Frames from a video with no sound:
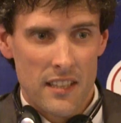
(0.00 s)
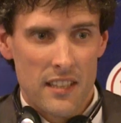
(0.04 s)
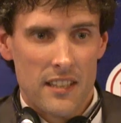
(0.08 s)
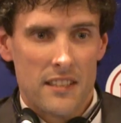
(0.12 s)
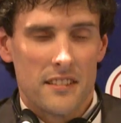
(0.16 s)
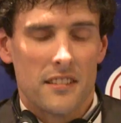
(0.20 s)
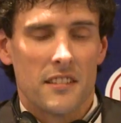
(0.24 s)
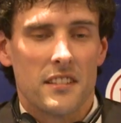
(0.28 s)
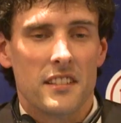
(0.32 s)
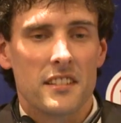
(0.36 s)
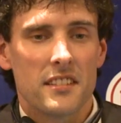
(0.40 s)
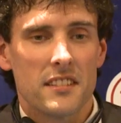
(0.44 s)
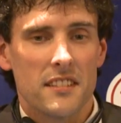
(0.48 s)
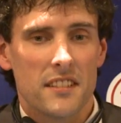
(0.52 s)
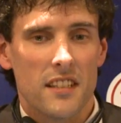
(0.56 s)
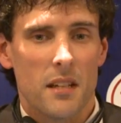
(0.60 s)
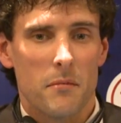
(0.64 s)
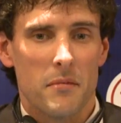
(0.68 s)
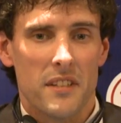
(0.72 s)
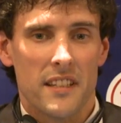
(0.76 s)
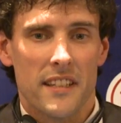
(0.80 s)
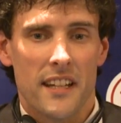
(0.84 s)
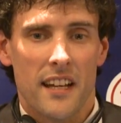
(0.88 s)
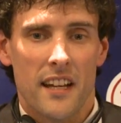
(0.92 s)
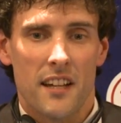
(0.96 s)
So this is coming
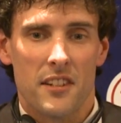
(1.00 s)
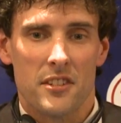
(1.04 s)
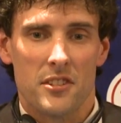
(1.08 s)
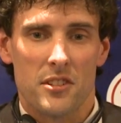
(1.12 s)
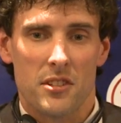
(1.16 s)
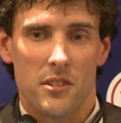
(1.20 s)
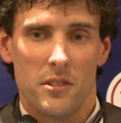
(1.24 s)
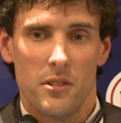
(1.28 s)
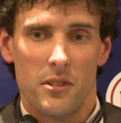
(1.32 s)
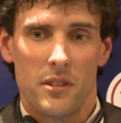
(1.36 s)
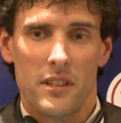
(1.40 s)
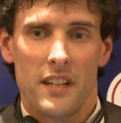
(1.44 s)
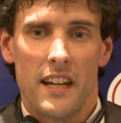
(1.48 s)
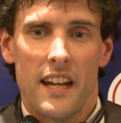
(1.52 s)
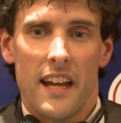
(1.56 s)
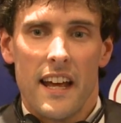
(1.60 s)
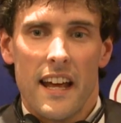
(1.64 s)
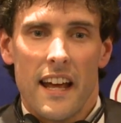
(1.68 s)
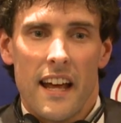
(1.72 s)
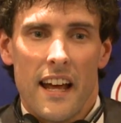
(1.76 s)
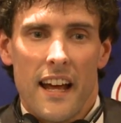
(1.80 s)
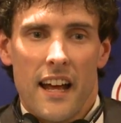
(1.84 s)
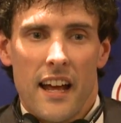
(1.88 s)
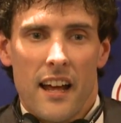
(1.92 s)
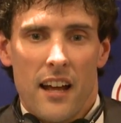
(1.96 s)
down to
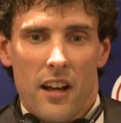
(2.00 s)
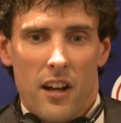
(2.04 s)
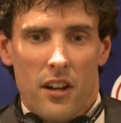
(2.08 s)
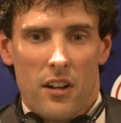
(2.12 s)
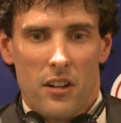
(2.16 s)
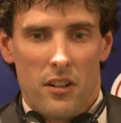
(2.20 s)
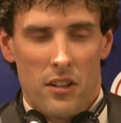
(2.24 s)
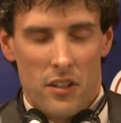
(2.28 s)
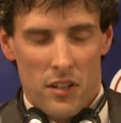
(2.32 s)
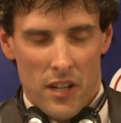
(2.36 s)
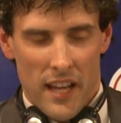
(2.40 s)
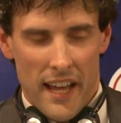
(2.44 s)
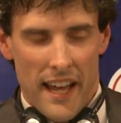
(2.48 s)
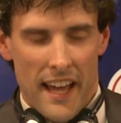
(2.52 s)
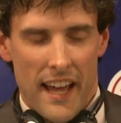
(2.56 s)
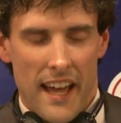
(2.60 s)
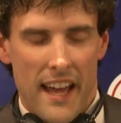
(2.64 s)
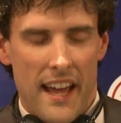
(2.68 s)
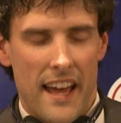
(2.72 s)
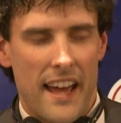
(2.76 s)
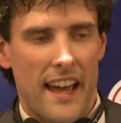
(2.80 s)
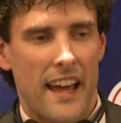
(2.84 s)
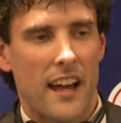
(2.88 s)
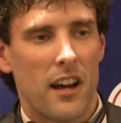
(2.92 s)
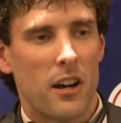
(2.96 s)

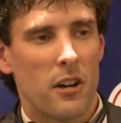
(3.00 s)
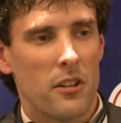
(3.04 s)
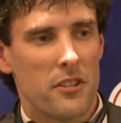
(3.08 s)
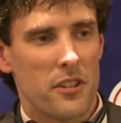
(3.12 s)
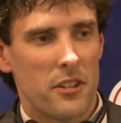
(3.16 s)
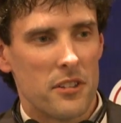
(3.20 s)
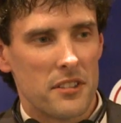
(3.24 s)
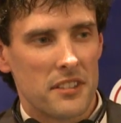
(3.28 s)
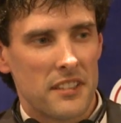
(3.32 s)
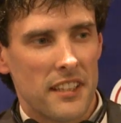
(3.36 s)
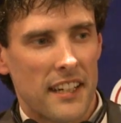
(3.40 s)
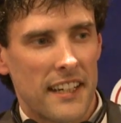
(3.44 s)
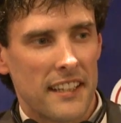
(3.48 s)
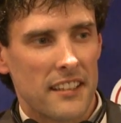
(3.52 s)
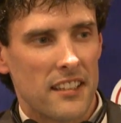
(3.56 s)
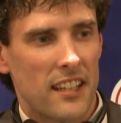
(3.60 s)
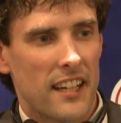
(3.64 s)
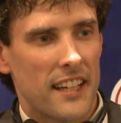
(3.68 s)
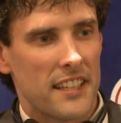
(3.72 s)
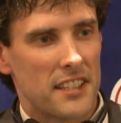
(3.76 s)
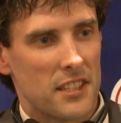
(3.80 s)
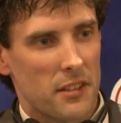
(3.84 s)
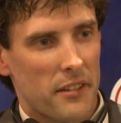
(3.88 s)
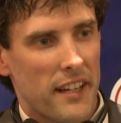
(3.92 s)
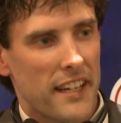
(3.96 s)
how those guidelines
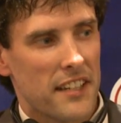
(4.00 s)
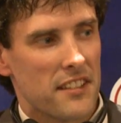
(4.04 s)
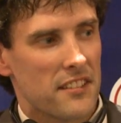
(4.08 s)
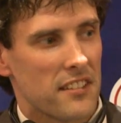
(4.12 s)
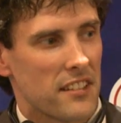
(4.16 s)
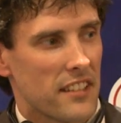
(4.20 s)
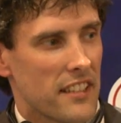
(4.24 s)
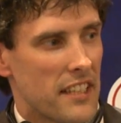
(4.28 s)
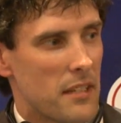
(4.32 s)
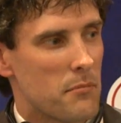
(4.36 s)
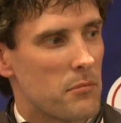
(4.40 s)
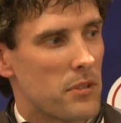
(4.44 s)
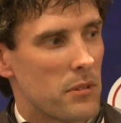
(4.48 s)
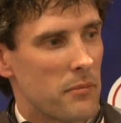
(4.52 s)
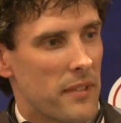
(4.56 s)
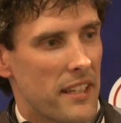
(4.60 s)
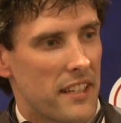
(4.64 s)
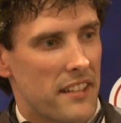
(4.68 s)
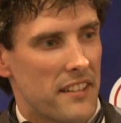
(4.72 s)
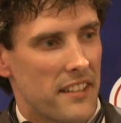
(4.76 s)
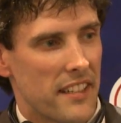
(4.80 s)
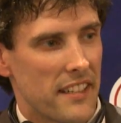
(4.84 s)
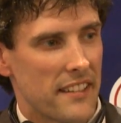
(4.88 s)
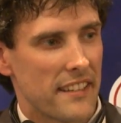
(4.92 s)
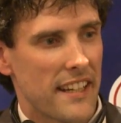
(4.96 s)
are actually implemented
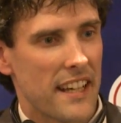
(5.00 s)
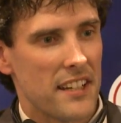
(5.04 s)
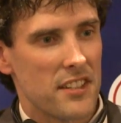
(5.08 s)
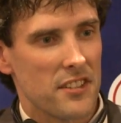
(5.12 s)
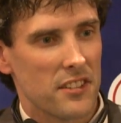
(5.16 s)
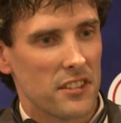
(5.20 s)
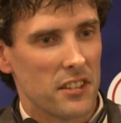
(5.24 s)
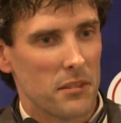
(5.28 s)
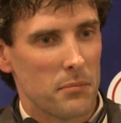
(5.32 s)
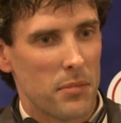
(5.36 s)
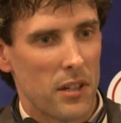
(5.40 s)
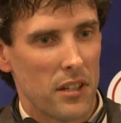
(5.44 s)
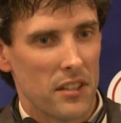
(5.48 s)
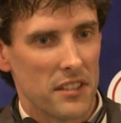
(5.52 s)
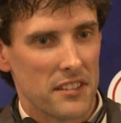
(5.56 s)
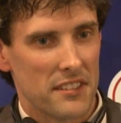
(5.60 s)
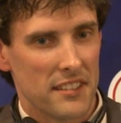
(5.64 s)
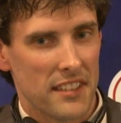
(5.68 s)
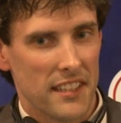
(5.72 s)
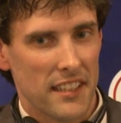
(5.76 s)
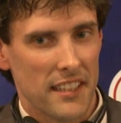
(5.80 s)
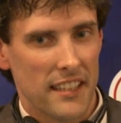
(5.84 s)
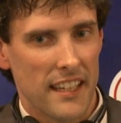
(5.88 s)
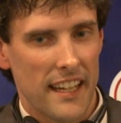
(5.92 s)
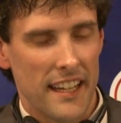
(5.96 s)
in national policy.
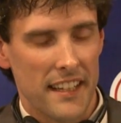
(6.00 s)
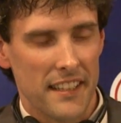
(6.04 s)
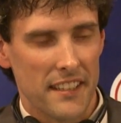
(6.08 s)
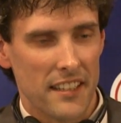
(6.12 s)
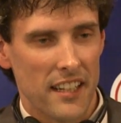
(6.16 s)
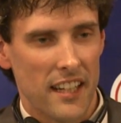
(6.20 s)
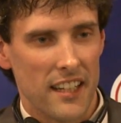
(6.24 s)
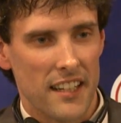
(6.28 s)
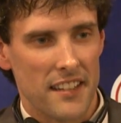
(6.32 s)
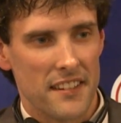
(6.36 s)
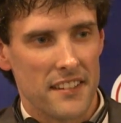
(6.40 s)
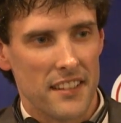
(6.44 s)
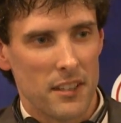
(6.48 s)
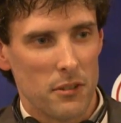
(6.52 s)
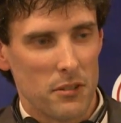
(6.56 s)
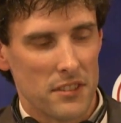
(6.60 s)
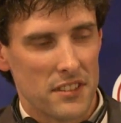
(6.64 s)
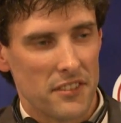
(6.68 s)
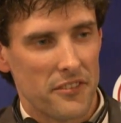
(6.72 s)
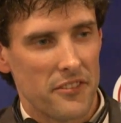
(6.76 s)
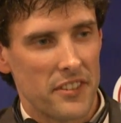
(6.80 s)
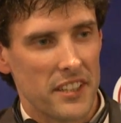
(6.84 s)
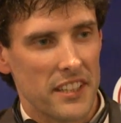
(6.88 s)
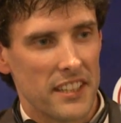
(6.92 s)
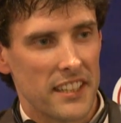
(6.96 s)
And there was a
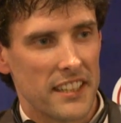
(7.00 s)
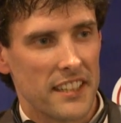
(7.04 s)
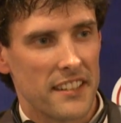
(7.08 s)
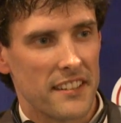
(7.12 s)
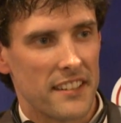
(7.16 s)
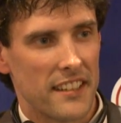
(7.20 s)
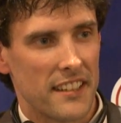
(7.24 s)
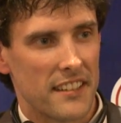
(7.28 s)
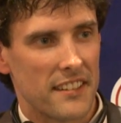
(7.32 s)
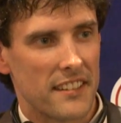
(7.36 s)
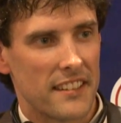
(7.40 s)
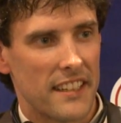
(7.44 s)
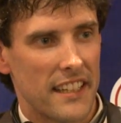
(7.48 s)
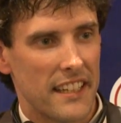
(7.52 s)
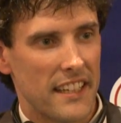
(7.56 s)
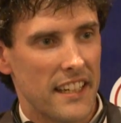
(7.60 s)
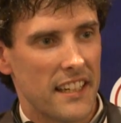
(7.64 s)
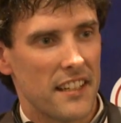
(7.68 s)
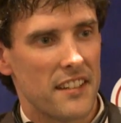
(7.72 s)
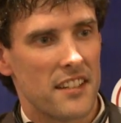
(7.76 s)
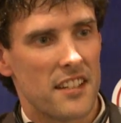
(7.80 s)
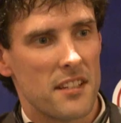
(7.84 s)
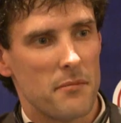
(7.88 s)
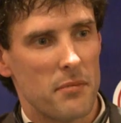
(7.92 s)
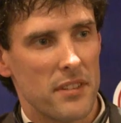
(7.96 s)
feeling that there needed
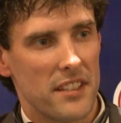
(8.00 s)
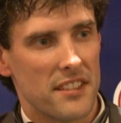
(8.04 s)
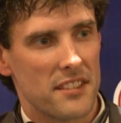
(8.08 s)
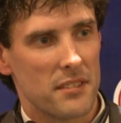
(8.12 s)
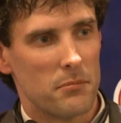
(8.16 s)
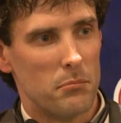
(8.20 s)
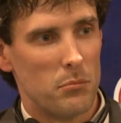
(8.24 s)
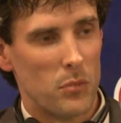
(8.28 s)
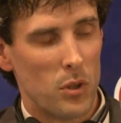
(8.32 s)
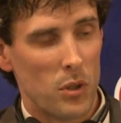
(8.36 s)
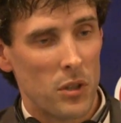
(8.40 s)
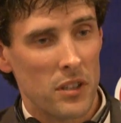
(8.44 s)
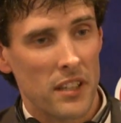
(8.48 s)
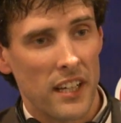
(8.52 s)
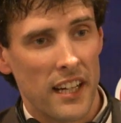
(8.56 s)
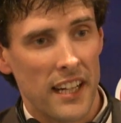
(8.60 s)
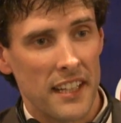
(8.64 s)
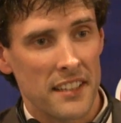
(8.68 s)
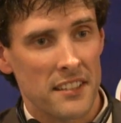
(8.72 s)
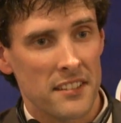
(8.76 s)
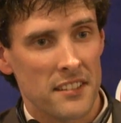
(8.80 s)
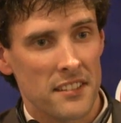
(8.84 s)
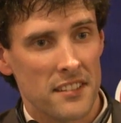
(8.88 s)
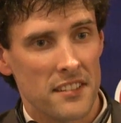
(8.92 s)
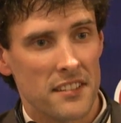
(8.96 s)
to be some more
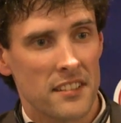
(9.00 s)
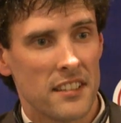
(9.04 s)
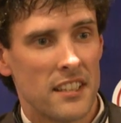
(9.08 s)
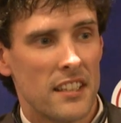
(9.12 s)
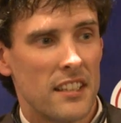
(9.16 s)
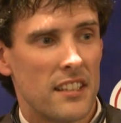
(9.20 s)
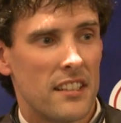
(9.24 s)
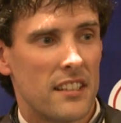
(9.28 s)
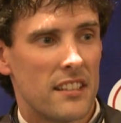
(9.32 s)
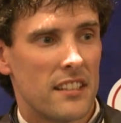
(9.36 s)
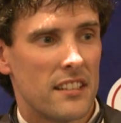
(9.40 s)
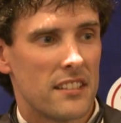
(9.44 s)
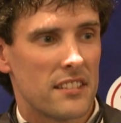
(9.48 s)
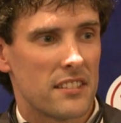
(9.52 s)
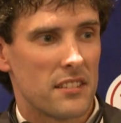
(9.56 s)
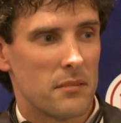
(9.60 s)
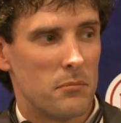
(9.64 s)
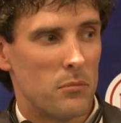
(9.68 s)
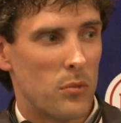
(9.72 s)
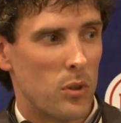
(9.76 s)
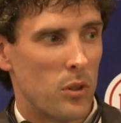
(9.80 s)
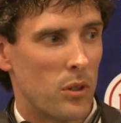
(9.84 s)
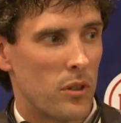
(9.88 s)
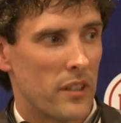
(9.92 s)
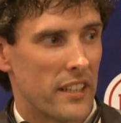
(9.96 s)
guidance, some
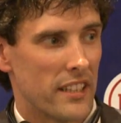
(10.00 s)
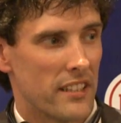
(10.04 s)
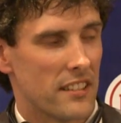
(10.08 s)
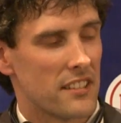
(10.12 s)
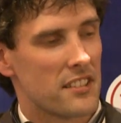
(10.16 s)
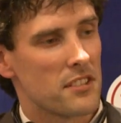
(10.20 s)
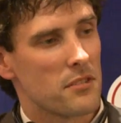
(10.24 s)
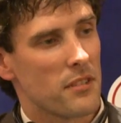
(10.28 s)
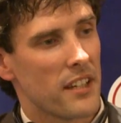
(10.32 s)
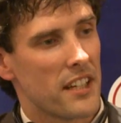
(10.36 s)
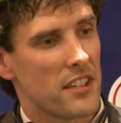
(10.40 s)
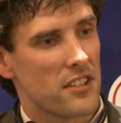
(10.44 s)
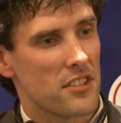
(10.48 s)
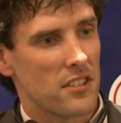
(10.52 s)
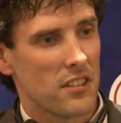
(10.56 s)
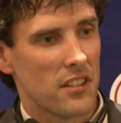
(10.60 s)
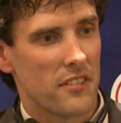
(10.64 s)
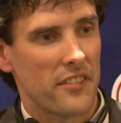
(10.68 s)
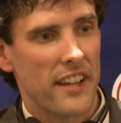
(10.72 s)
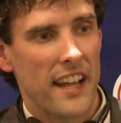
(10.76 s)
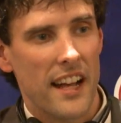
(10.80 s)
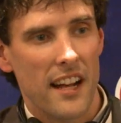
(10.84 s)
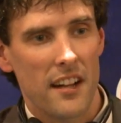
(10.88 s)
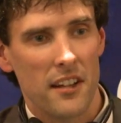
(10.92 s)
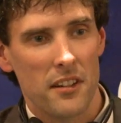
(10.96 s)
more illustration of
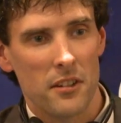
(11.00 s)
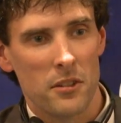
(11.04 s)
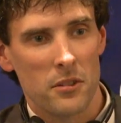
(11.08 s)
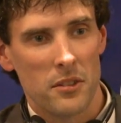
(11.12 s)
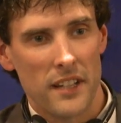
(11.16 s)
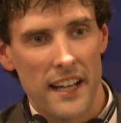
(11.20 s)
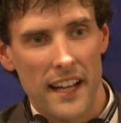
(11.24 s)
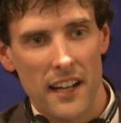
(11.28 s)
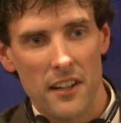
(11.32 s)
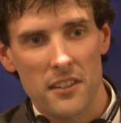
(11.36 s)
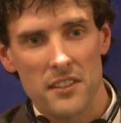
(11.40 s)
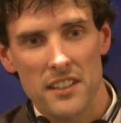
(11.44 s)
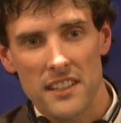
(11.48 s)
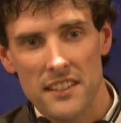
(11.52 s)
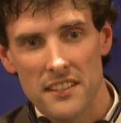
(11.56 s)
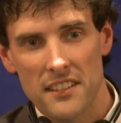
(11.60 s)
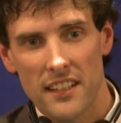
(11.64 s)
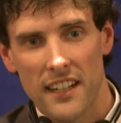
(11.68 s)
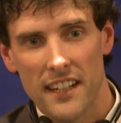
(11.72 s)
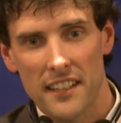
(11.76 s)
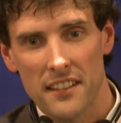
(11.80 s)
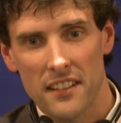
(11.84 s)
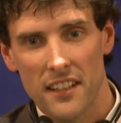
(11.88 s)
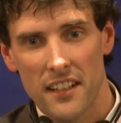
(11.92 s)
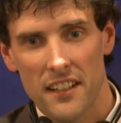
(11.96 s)
how these
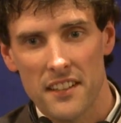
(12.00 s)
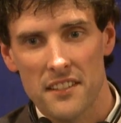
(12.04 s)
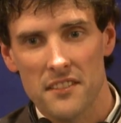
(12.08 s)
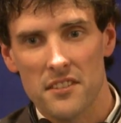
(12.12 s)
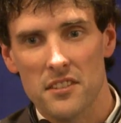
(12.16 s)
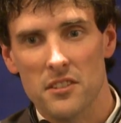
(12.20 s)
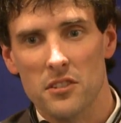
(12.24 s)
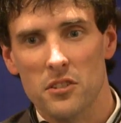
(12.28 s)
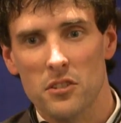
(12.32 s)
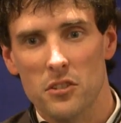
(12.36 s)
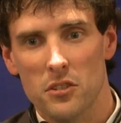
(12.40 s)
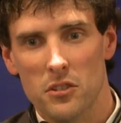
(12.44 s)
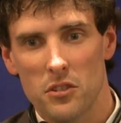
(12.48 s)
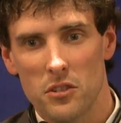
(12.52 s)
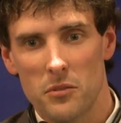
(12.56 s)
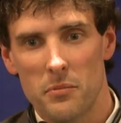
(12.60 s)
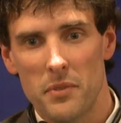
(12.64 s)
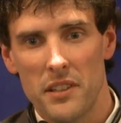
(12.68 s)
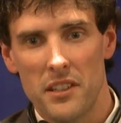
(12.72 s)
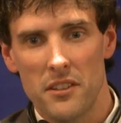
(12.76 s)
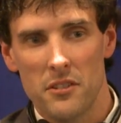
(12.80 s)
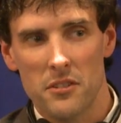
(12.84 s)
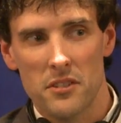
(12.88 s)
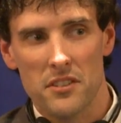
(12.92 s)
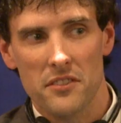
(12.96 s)
guidelines could be
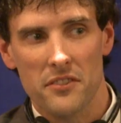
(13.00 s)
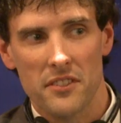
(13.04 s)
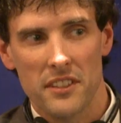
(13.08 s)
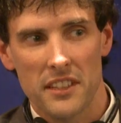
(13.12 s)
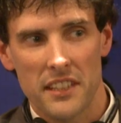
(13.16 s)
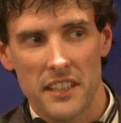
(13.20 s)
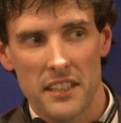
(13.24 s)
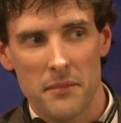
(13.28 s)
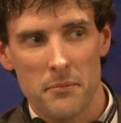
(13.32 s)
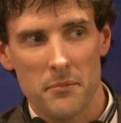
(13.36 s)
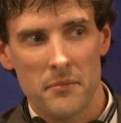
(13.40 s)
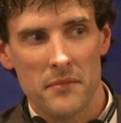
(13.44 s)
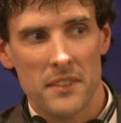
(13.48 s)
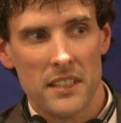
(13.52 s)
usefully